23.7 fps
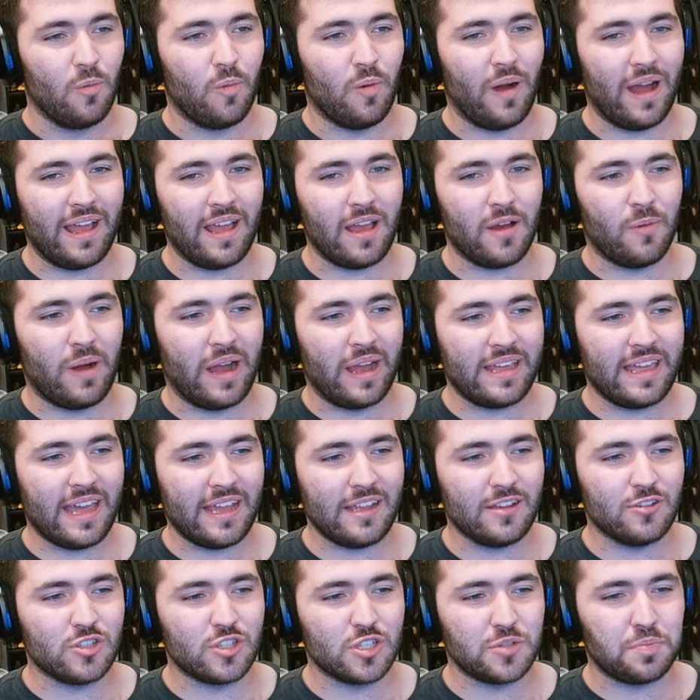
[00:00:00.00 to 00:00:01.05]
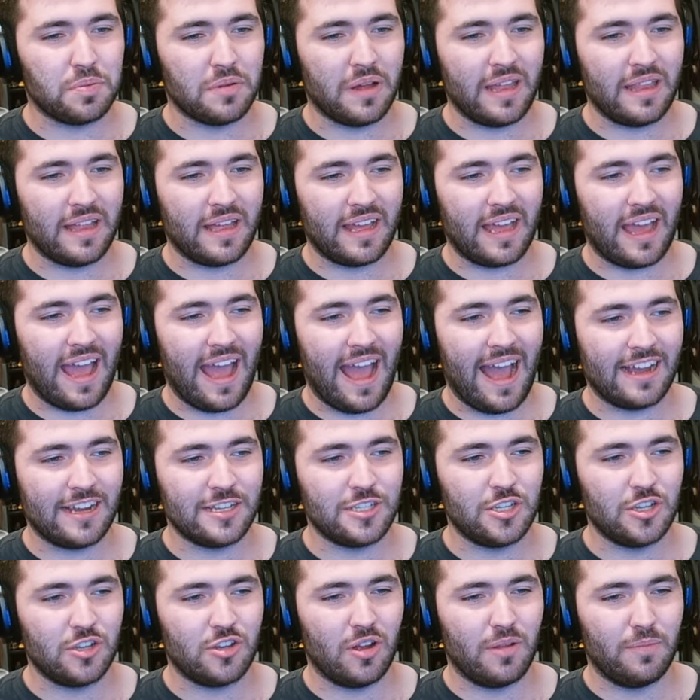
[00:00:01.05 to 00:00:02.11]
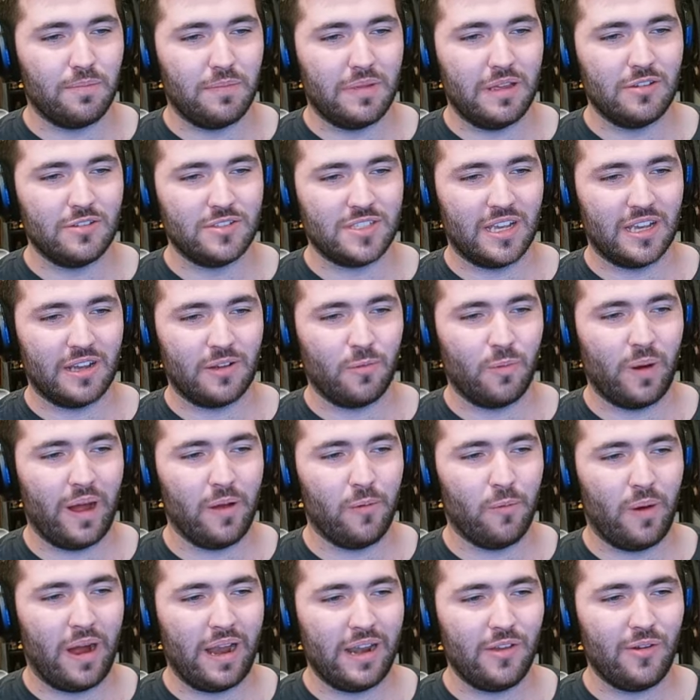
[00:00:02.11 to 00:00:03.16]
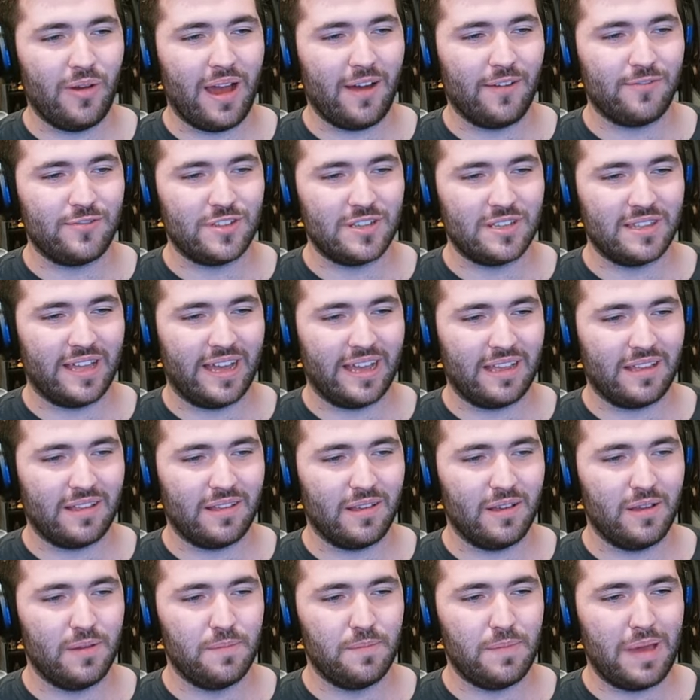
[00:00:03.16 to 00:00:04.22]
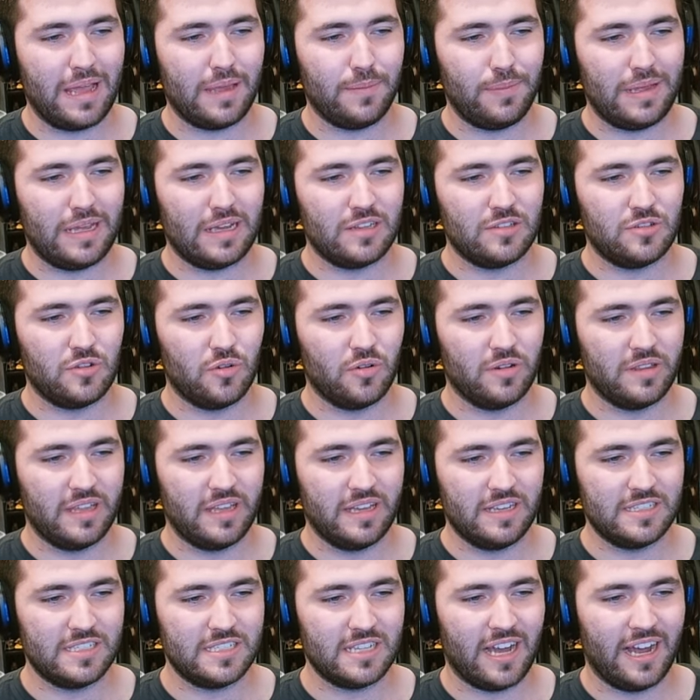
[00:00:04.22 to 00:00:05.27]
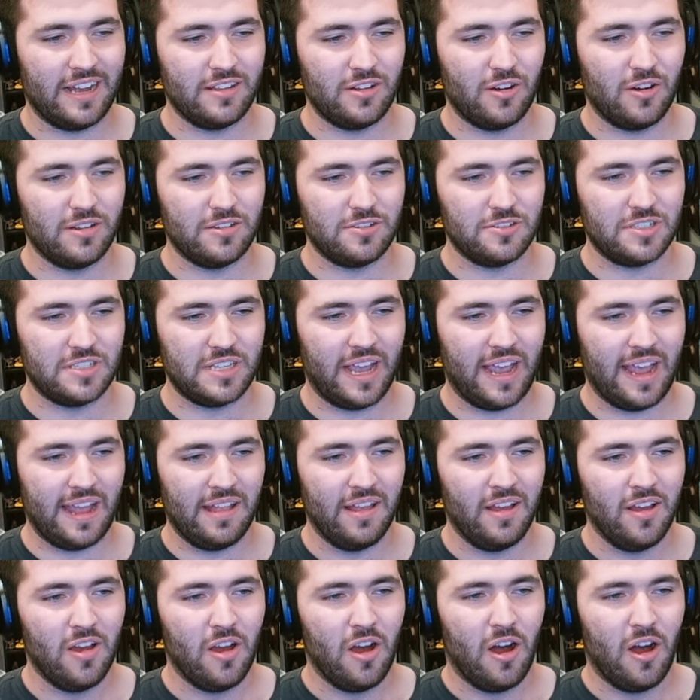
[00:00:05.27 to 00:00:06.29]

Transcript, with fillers: Why can't you just play like actually good music? Why do you have to like make me endure this? I don't understand.